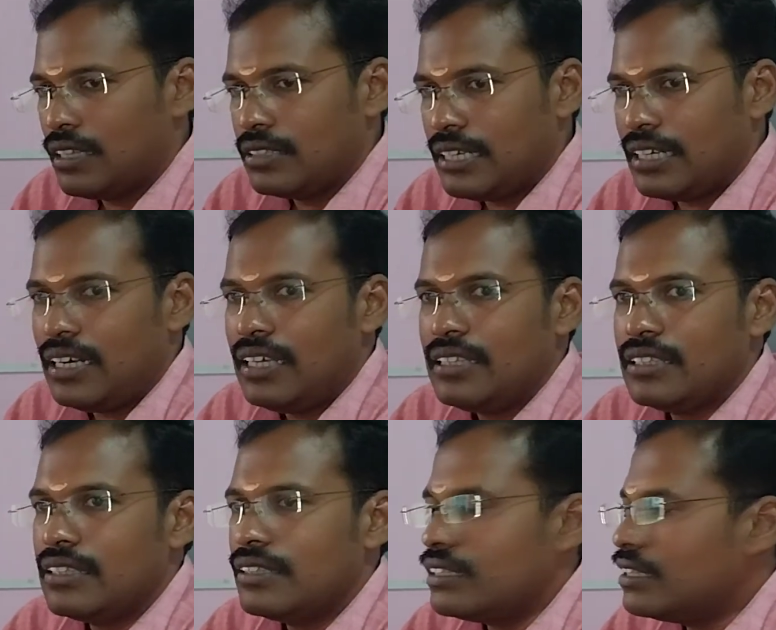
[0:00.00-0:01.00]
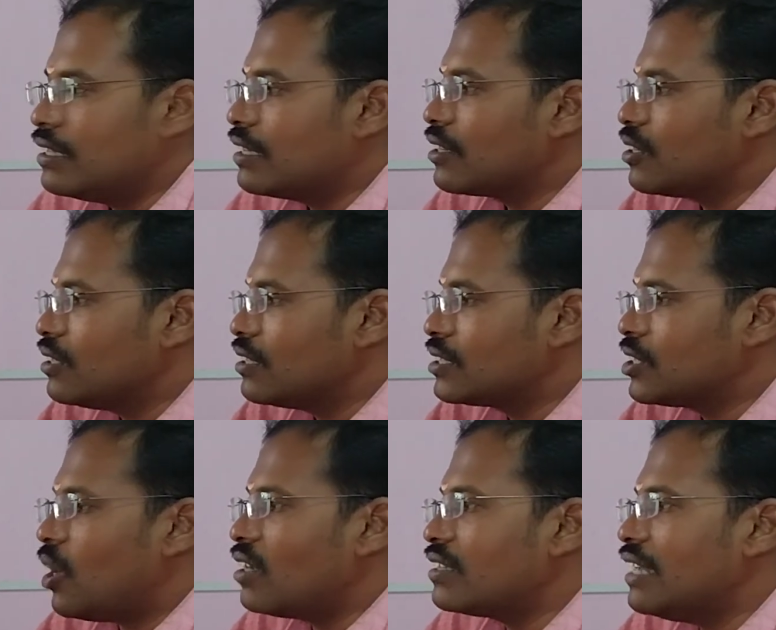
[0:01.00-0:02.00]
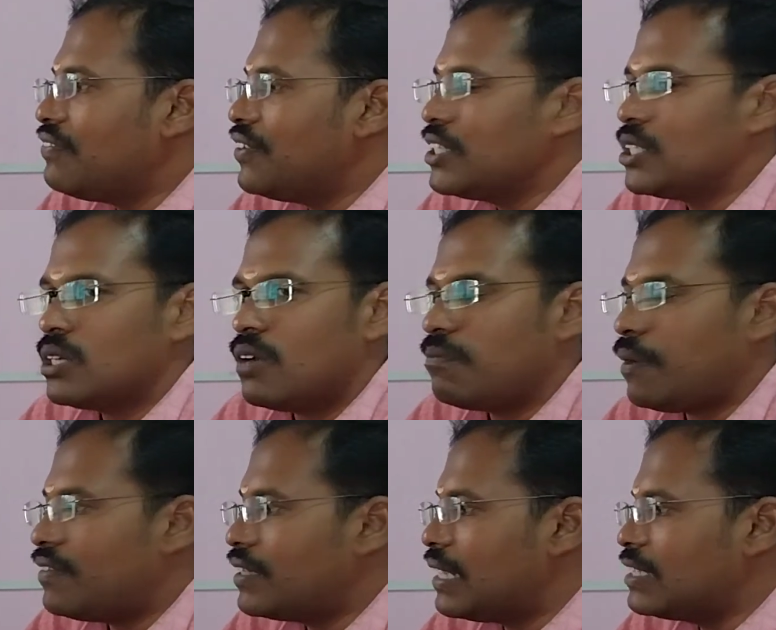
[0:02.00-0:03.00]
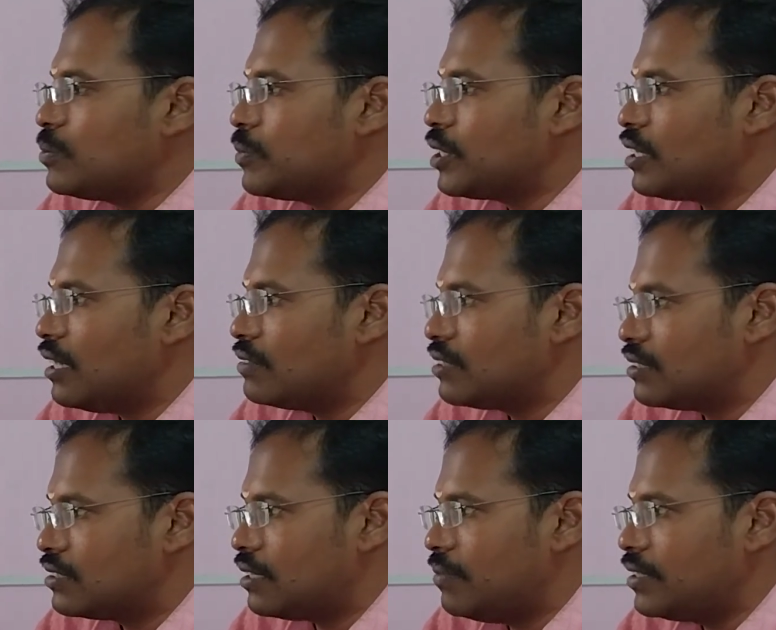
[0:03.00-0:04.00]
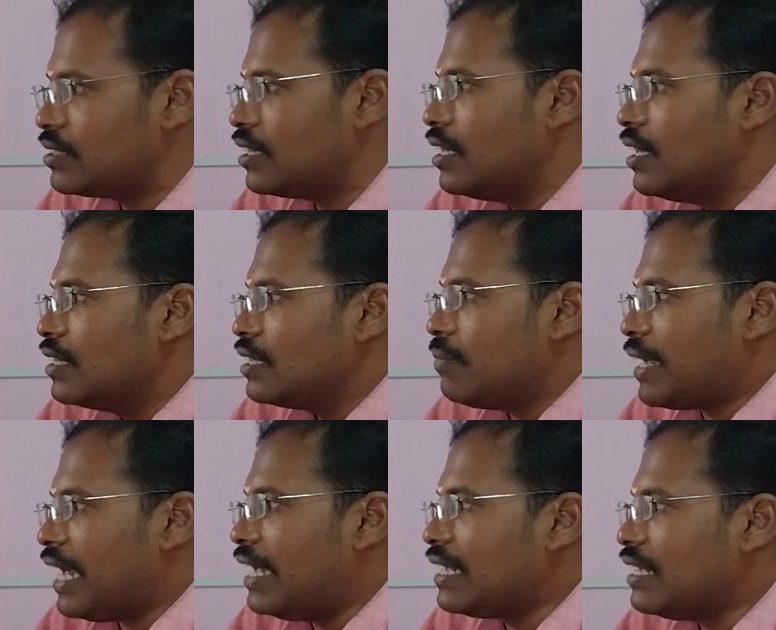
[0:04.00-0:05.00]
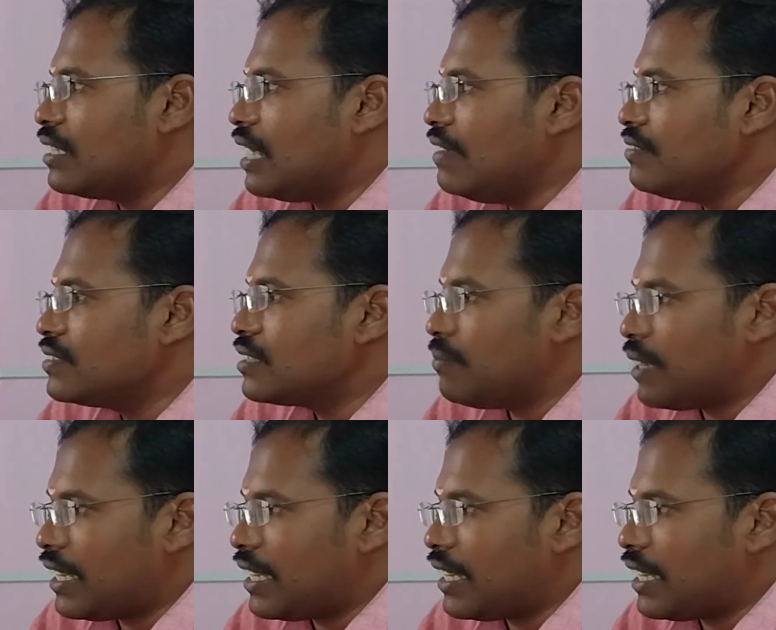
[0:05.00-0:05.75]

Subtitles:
Generally, the short definition of power transmission system is the mechanical drive is